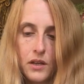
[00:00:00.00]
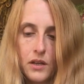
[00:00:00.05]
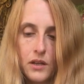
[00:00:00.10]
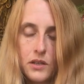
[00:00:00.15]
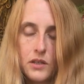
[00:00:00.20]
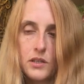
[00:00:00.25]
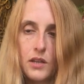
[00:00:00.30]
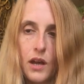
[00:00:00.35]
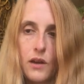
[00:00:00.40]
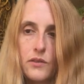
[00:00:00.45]

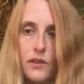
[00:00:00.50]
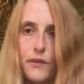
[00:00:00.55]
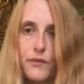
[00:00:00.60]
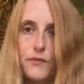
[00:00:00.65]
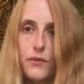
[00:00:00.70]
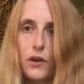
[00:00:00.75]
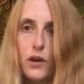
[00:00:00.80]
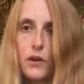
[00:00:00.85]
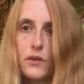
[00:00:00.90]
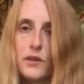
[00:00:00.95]
you know, they
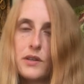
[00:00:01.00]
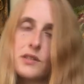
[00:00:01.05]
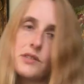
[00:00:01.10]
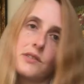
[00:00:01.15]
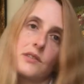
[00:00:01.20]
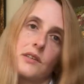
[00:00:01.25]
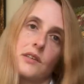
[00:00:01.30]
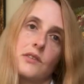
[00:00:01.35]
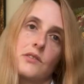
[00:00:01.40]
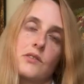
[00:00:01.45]
follow this
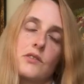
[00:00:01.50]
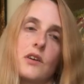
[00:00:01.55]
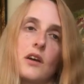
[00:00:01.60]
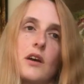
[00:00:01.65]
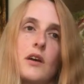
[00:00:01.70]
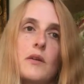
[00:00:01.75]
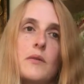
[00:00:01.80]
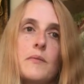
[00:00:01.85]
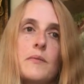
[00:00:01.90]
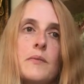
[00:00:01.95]

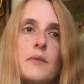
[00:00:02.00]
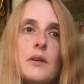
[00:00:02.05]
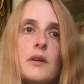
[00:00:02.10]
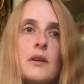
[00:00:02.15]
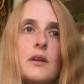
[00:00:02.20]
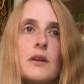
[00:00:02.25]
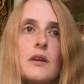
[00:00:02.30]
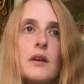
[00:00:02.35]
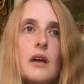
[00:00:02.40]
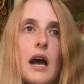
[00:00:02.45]
system
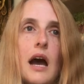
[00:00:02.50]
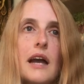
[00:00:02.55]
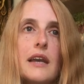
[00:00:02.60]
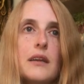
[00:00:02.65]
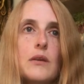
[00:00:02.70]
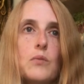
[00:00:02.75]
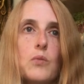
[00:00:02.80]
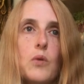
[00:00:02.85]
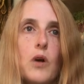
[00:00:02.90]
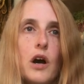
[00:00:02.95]
and
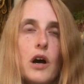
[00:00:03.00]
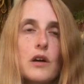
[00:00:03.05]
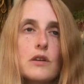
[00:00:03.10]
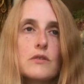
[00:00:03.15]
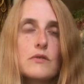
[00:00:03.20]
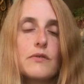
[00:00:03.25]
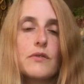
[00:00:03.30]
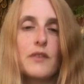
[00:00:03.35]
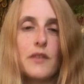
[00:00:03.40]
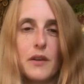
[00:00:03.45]
it
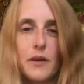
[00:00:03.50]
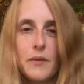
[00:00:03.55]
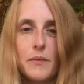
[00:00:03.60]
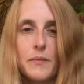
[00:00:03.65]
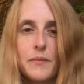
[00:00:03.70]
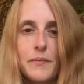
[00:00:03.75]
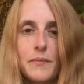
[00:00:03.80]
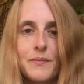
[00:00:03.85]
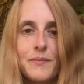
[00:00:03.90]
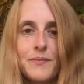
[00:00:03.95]
works for
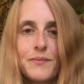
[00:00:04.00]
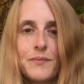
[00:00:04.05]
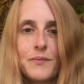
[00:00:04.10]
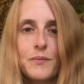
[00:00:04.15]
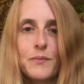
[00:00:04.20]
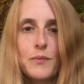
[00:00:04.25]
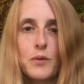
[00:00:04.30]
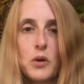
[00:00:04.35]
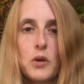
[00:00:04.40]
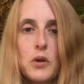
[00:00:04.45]
them,
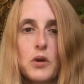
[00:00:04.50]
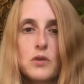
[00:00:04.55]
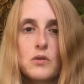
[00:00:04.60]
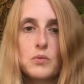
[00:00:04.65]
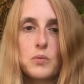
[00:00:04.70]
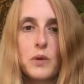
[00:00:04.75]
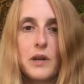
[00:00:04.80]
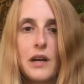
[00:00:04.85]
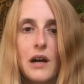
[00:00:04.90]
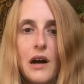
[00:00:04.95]
because
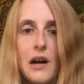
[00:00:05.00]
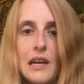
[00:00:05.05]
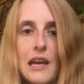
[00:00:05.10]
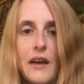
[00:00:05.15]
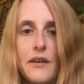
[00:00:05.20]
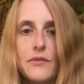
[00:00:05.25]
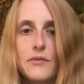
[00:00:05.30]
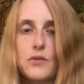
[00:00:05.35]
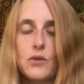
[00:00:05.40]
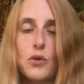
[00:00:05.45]
we are
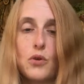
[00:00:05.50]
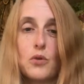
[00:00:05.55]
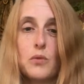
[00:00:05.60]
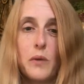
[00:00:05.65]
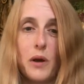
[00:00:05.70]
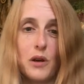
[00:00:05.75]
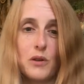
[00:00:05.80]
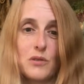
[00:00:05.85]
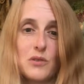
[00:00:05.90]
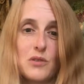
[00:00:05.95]
left
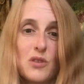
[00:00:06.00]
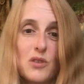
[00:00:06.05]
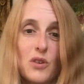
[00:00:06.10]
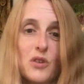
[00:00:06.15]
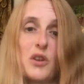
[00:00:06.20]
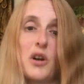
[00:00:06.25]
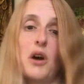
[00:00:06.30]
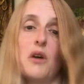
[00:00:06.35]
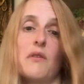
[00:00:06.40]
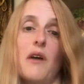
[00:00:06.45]
almost
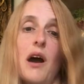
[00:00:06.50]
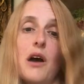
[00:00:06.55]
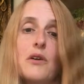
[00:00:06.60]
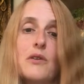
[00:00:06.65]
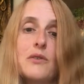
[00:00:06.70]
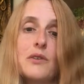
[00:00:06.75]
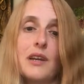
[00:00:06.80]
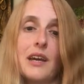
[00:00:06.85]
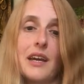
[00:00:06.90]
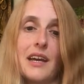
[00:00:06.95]
on our
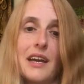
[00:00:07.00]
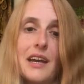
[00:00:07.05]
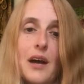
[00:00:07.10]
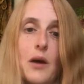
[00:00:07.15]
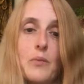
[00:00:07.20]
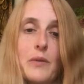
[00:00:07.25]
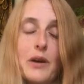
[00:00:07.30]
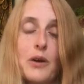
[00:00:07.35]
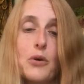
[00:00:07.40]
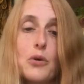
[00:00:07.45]
own here
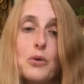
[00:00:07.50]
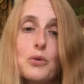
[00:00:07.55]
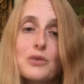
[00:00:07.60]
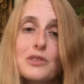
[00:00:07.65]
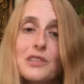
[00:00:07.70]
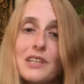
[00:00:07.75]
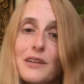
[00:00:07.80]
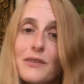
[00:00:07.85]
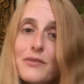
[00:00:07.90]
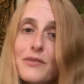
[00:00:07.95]
and we're all
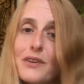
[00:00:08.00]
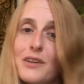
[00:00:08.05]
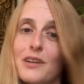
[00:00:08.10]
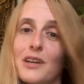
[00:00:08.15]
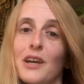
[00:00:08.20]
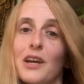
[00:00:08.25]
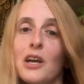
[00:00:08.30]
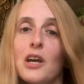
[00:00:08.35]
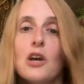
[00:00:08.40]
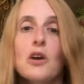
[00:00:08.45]
different.
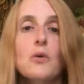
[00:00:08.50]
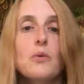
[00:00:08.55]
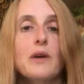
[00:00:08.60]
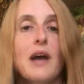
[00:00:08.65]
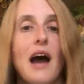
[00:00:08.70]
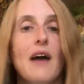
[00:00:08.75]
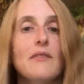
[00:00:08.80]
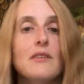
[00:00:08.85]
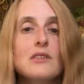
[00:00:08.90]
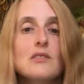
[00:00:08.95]
We're
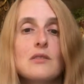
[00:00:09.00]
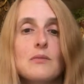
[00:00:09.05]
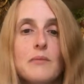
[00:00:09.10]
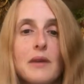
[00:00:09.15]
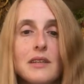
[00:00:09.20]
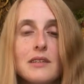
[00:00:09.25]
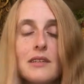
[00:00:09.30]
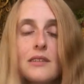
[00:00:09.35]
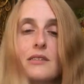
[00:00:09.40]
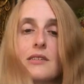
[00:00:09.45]
having to
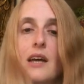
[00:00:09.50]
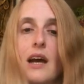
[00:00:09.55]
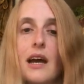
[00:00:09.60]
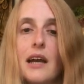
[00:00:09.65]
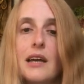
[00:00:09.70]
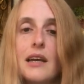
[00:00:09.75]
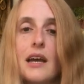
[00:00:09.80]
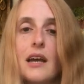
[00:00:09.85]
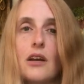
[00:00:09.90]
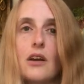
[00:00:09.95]

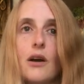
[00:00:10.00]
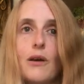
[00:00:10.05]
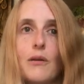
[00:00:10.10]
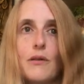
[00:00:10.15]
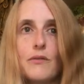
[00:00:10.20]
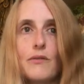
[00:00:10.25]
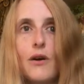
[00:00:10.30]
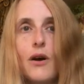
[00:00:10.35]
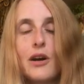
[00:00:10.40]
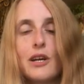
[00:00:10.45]
meditate and go
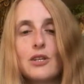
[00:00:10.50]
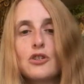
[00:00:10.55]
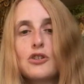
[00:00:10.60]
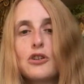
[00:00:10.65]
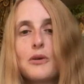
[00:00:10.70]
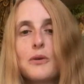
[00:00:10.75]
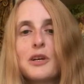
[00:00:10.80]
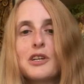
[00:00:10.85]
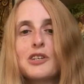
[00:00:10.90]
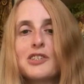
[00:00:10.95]
with our
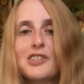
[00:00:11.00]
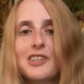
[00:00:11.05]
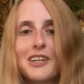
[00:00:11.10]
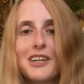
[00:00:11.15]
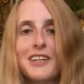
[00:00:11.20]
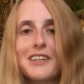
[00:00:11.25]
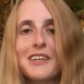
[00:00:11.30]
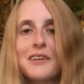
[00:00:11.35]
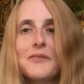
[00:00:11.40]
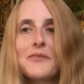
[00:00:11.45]

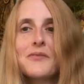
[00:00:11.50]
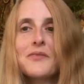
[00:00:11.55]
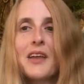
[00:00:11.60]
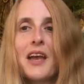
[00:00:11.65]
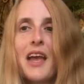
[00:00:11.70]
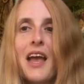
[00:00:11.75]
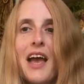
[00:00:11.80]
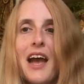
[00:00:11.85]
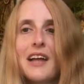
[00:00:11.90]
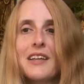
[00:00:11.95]
intuition
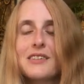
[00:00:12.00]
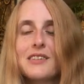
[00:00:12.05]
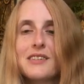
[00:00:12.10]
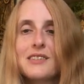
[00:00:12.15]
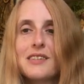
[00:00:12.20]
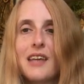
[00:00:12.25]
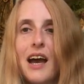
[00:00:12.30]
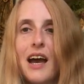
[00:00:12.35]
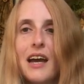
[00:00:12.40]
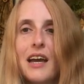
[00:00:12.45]
and
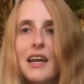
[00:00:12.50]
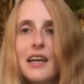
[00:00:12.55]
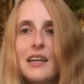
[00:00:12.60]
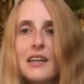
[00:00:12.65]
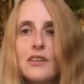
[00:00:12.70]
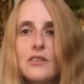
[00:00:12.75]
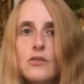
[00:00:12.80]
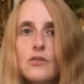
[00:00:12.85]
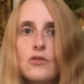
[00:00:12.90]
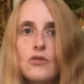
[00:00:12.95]

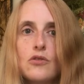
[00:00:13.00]
say,